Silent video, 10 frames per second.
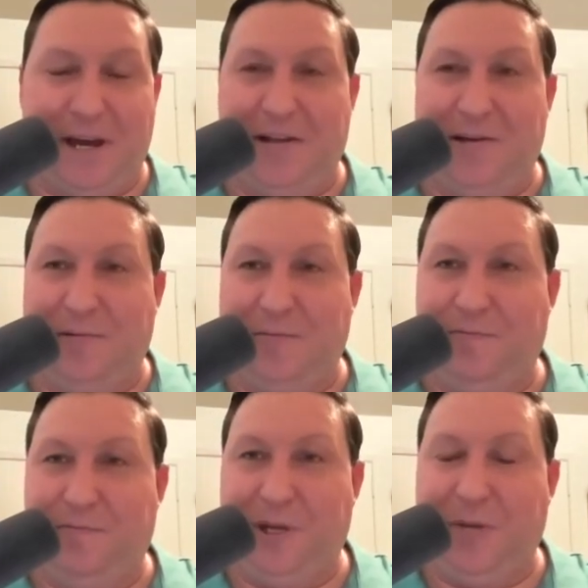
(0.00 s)
I know
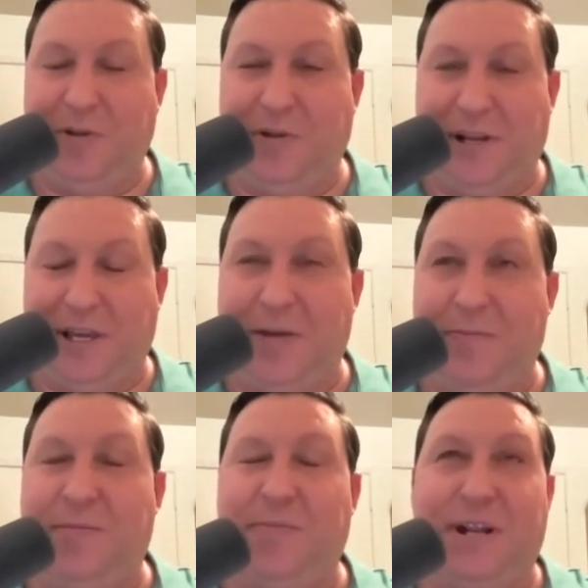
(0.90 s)
people are going to hate
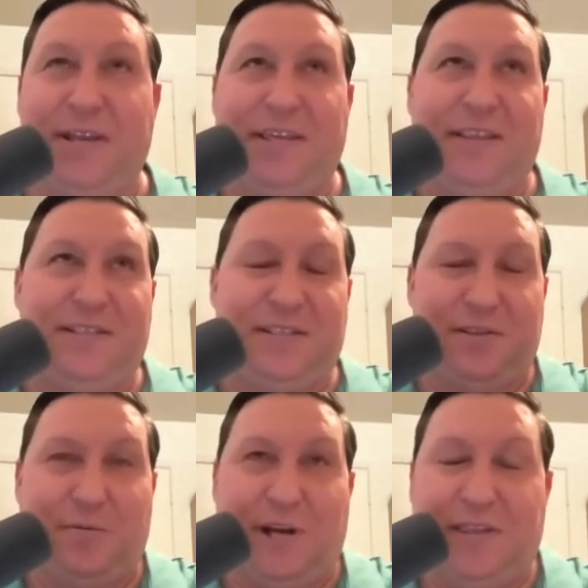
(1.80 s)
me, but I think this is
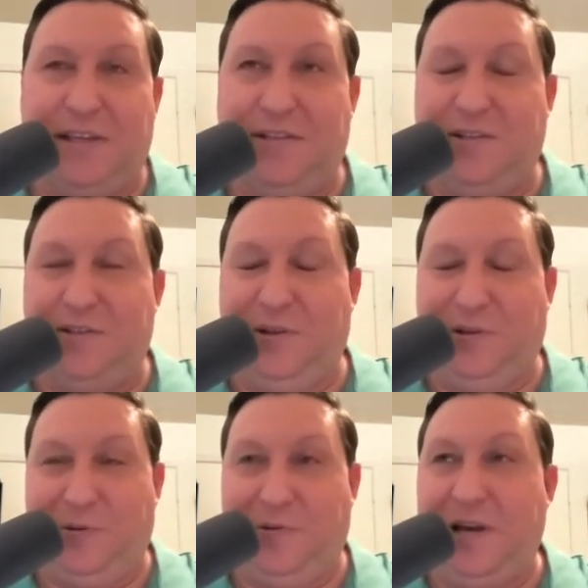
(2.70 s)
the right thing to
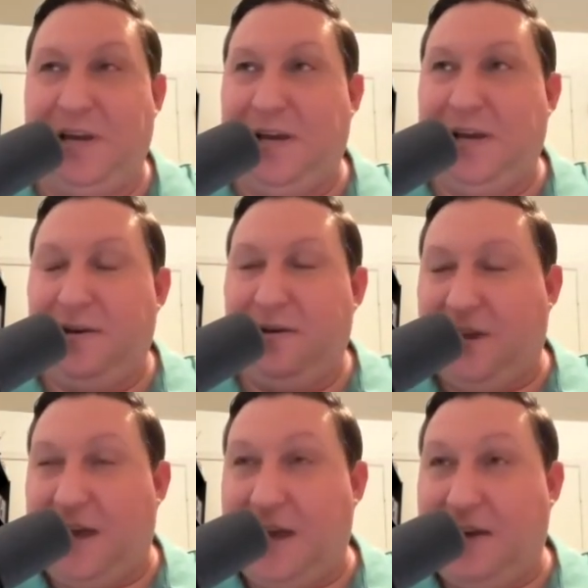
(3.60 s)
do,
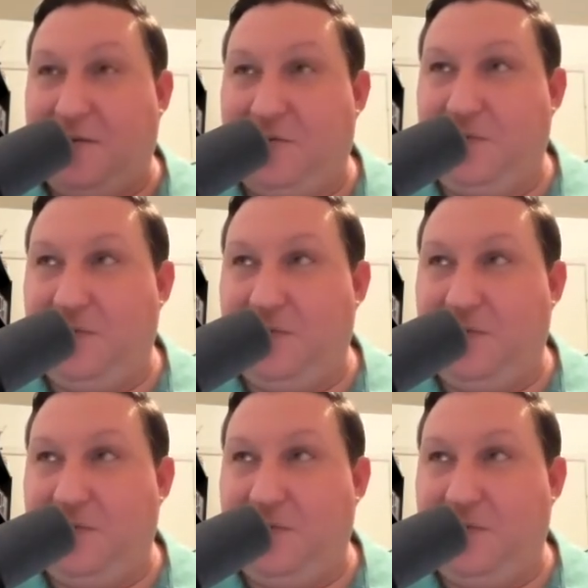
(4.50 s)
to have